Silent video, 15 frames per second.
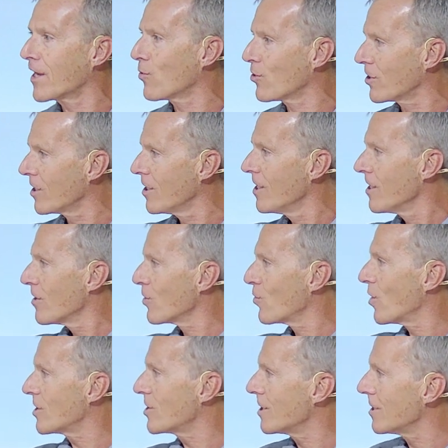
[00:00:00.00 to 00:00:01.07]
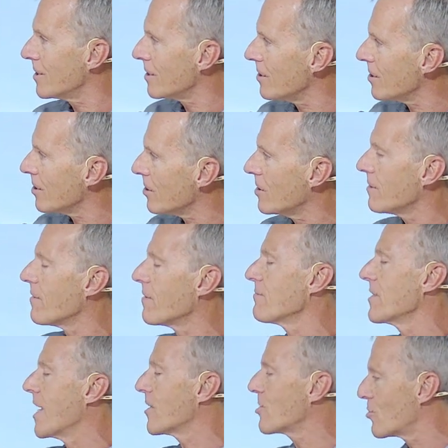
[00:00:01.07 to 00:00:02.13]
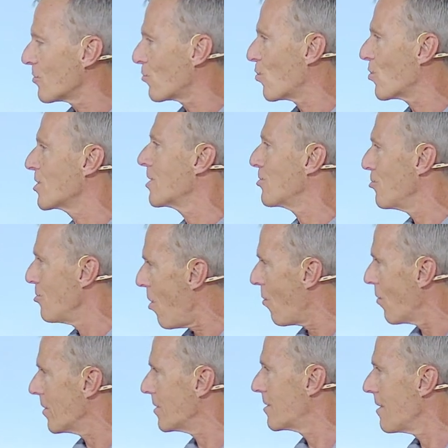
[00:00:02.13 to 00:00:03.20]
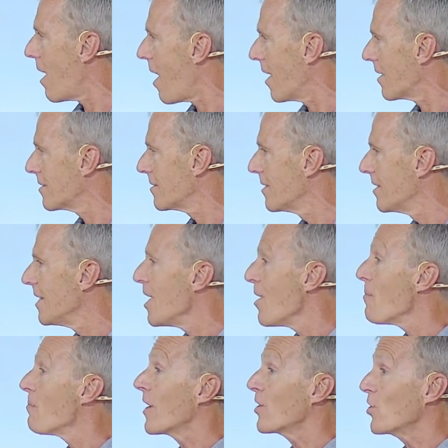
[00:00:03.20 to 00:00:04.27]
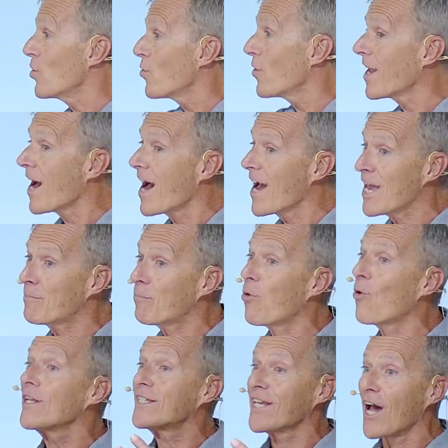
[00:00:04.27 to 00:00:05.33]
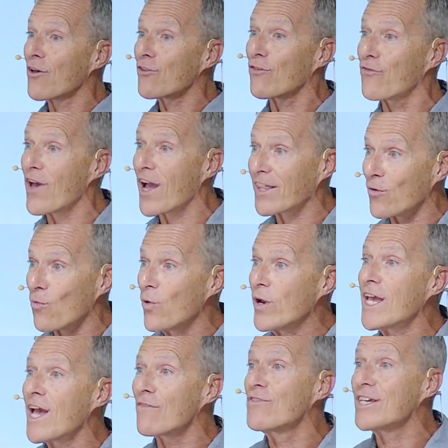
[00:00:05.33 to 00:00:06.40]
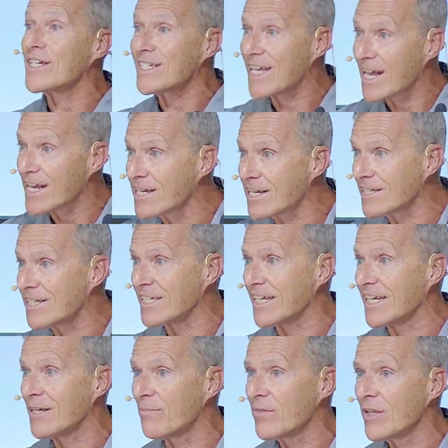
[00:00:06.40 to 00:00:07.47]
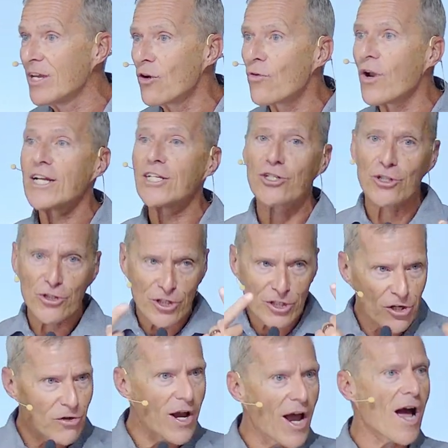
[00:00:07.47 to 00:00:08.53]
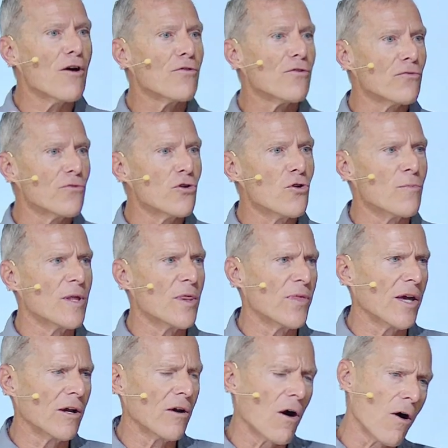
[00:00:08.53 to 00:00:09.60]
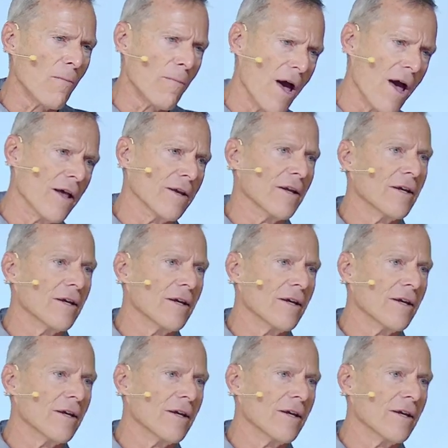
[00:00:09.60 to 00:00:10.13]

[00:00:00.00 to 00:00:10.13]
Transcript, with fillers: the, the question is, the, the answer, of course, is no, it's not. But you and I, it points out the fact that we have this tendency, right, to look around the room and think, oh man,